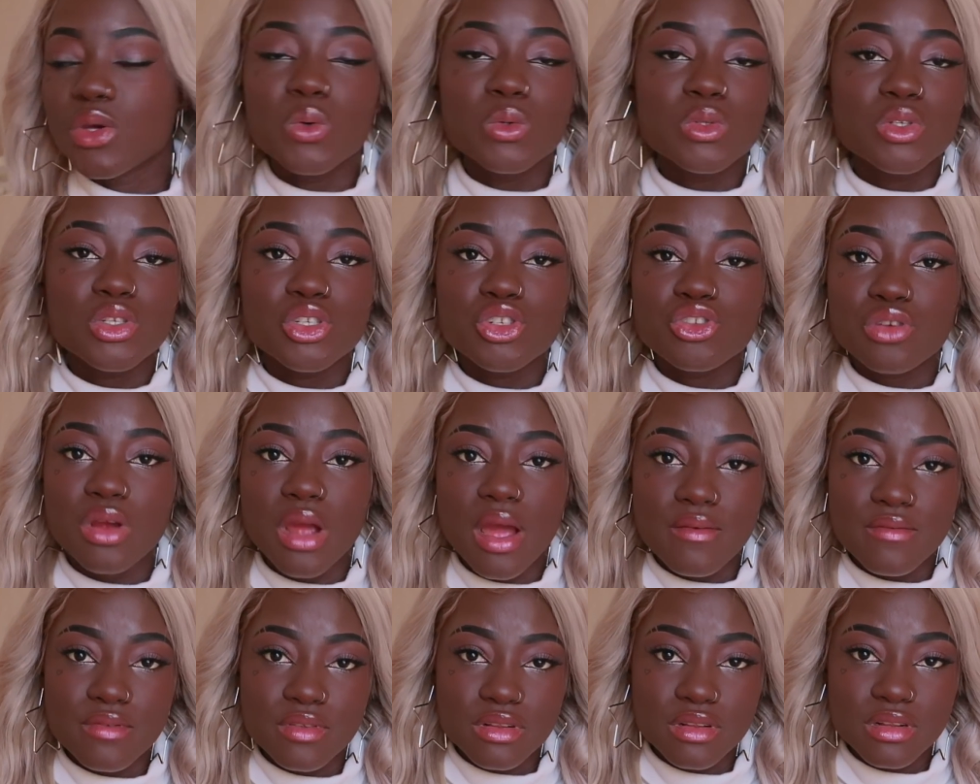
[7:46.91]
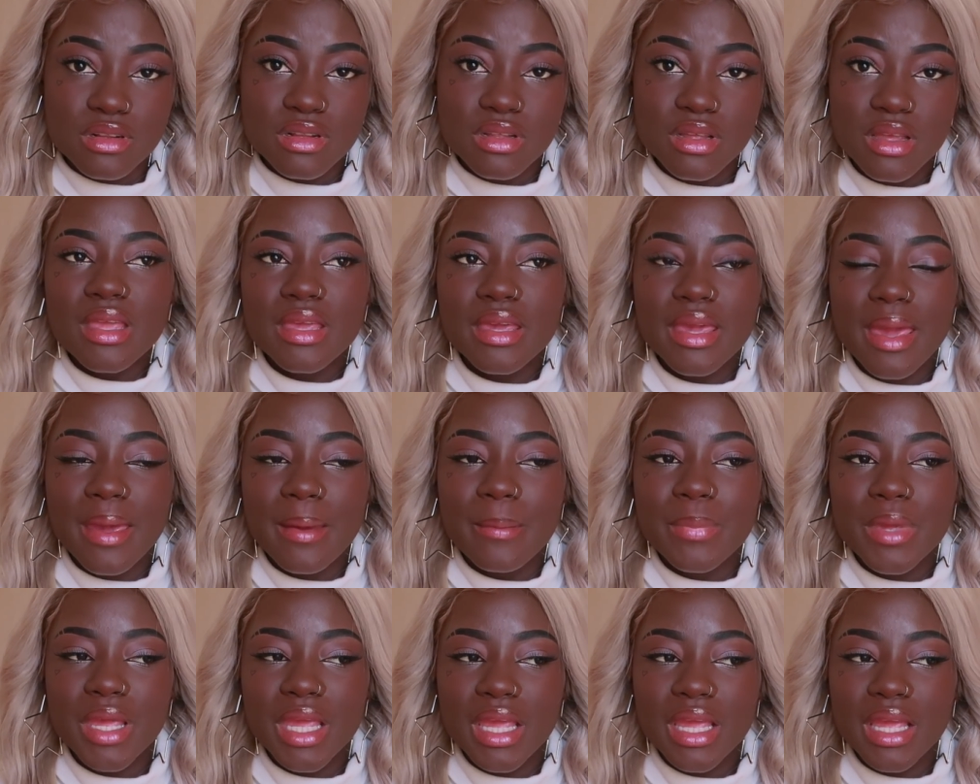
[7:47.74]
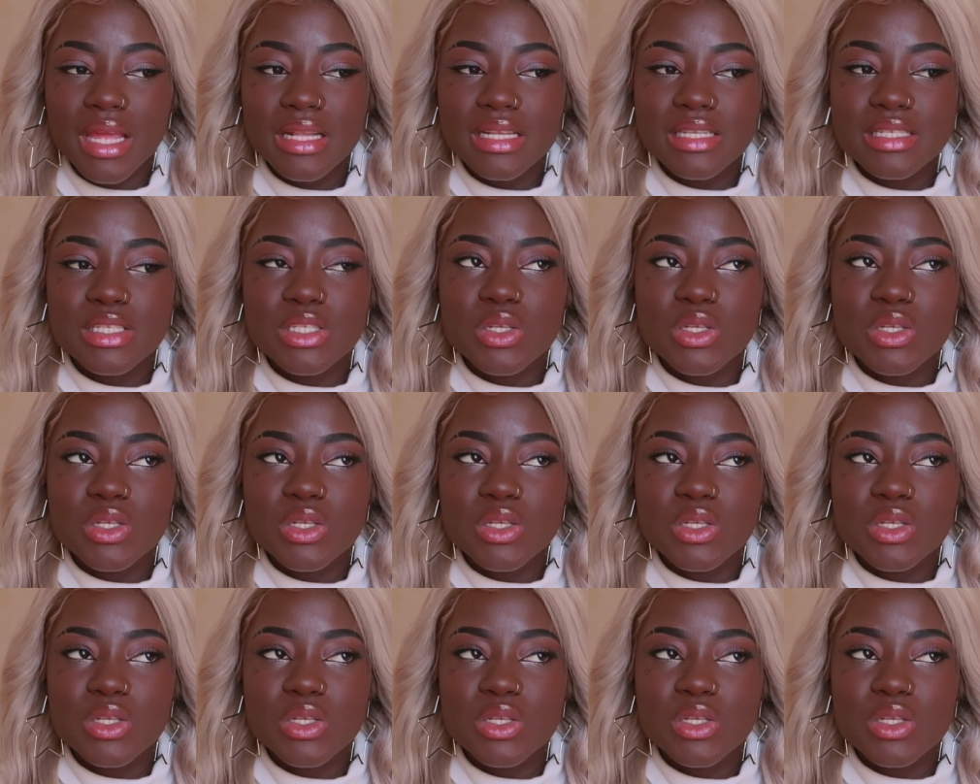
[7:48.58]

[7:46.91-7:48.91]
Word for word: go to travel campaign.